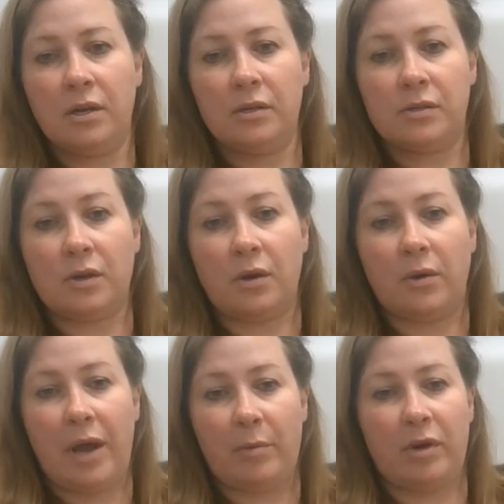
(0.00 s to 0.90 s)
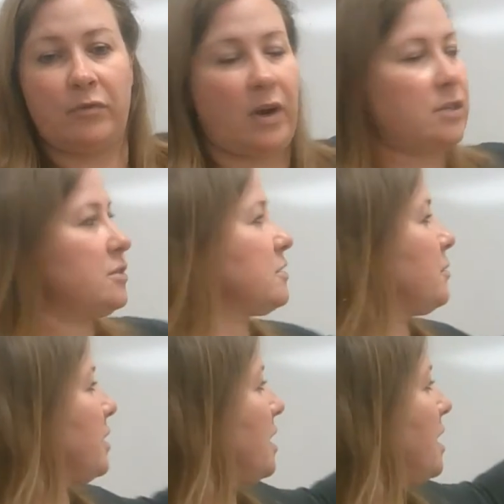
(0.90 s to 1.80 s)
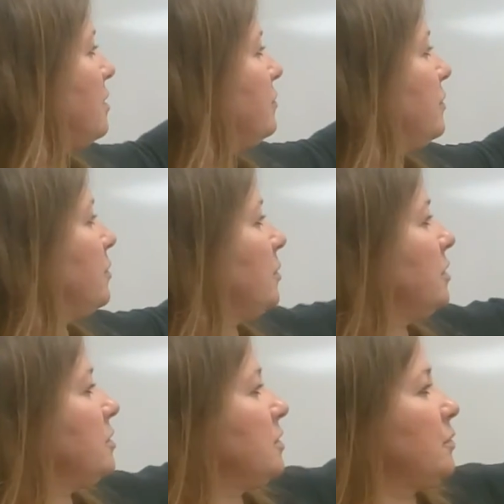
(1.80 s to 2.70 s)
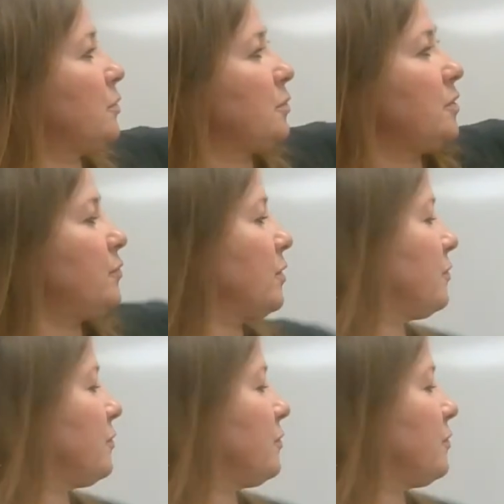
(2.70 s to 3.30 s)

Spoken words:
So how many fractions are we going to have? 1, 2, 3, 4